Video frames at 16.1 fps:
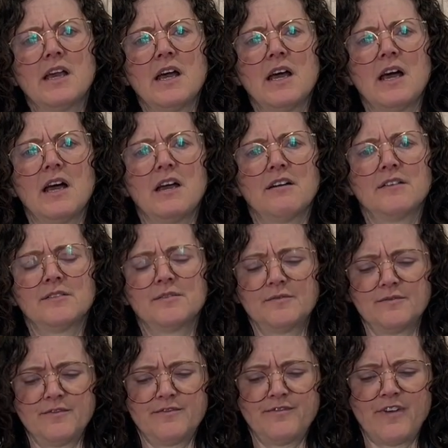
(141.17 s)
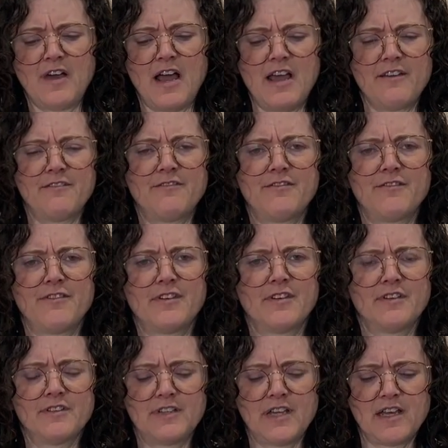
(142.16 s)

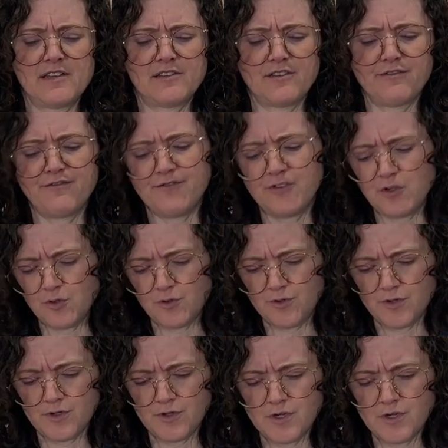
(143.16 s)
5 days of food,